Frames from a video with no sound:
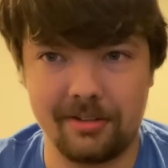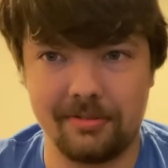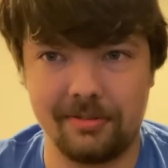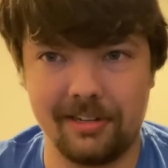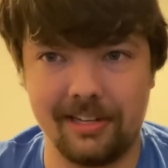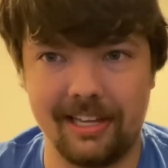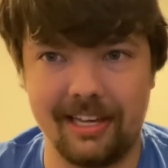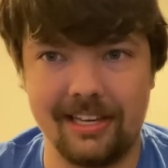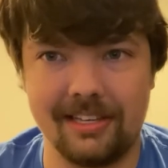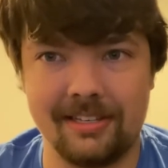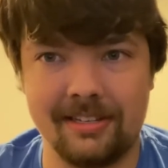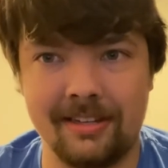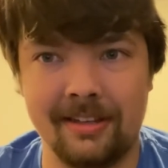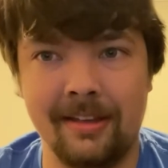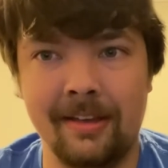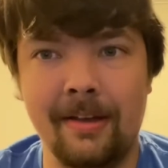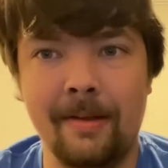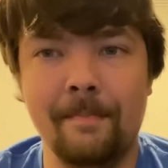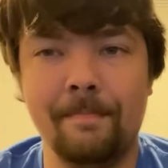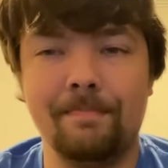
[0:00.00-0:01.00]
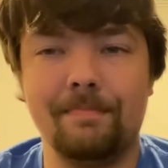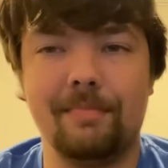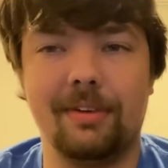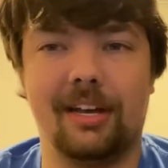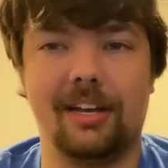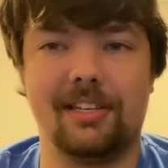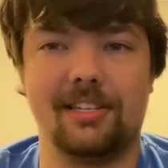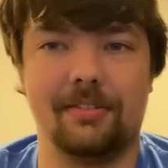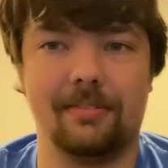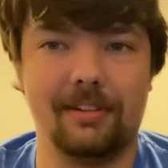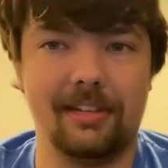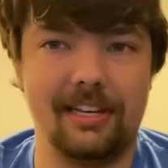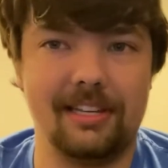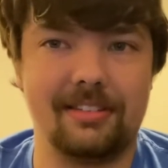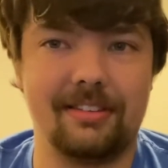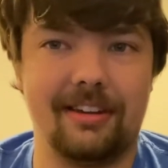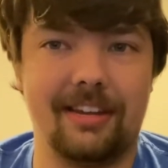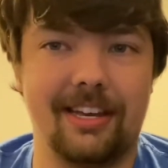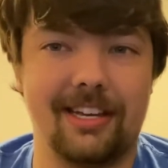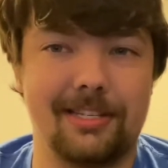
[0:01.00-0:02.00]
release, because it
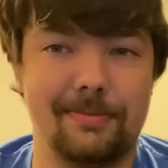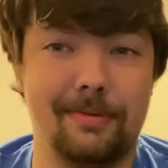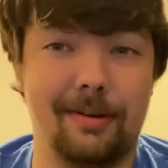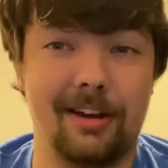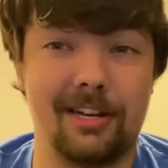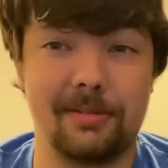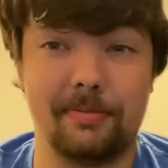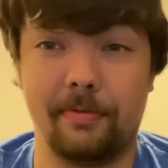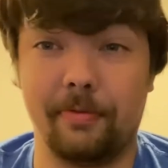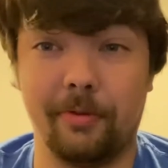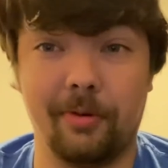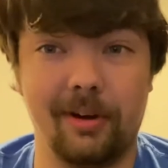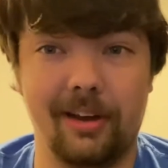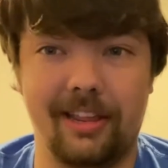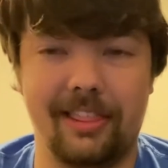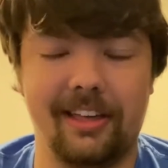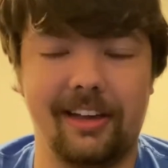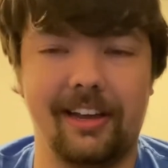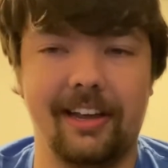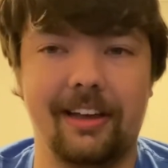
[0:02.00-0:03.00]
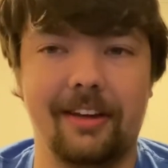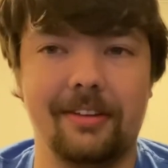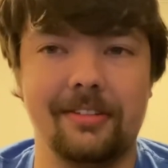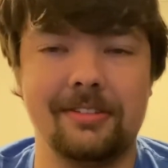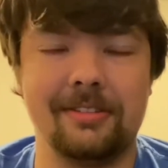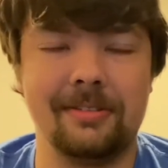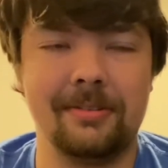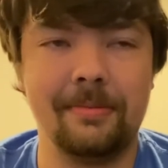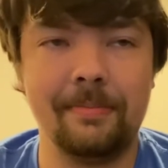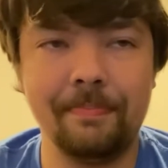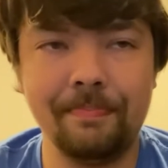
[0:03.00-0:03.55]
released on Xbox before anything else.